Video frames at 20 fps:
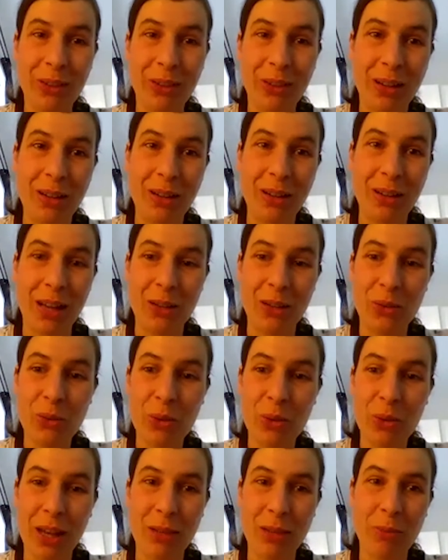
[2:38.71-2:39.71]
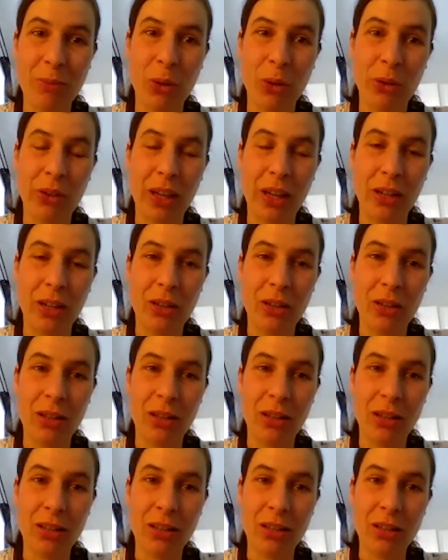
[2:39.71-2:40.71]
And I do that because I
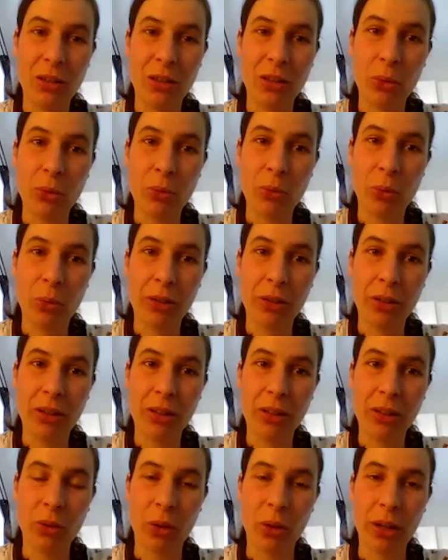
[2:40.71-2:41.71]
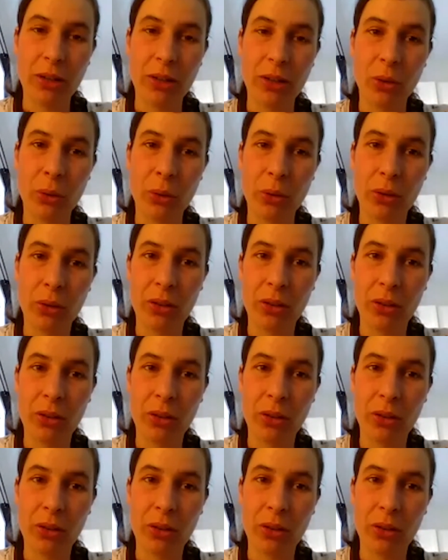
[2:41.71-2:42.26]
don't want to, I don't